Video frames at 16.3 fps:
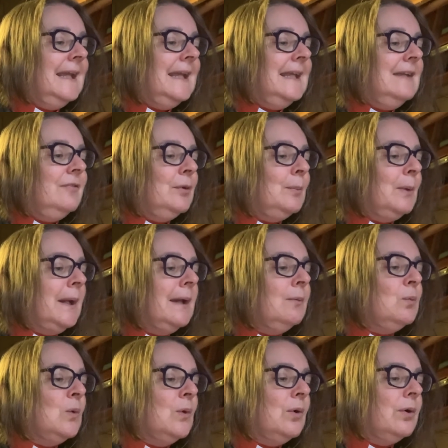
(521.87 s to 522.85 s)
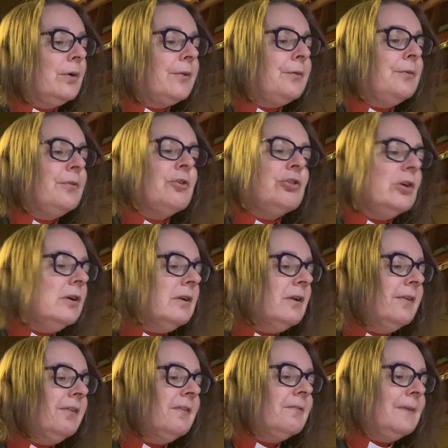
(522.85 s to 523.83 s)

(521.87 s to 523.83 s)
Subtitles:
Even when I walk through the darkest